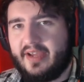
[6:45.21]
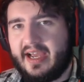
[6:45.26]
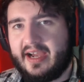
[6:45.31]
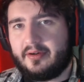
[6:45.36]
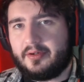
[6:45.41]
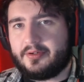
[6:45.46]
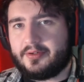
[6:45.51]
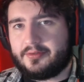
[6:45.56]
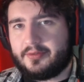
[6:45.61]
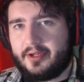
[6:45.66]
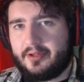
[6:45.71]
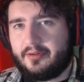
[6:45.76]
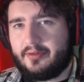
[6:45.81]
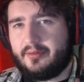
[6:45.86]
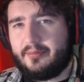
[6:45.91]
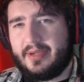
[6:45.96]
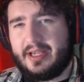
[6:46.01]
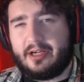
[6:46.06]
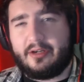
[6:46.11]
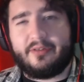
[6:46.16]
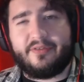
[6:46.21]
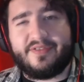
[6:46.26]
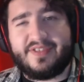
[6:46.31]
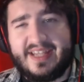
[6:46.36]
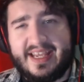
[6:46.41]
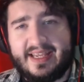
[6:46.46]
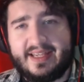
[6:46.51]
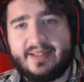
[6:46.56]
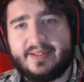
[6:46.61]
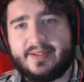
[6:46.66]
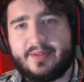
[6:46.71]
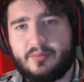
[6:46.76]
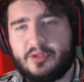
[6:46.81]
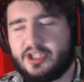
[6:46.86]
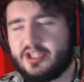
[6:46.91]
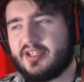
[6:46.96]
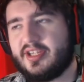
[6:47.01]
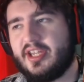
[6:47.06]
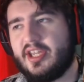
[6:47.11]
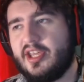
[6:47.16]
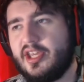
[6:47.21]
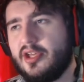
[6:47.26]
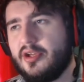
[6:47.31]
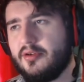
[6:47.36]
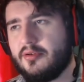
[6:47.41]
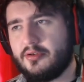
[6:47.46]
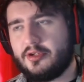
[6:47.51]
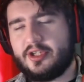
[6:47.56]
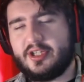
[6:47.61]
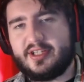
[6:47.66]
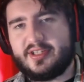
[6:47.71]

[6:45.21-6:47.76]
hours rather than a matter of days, which is huge.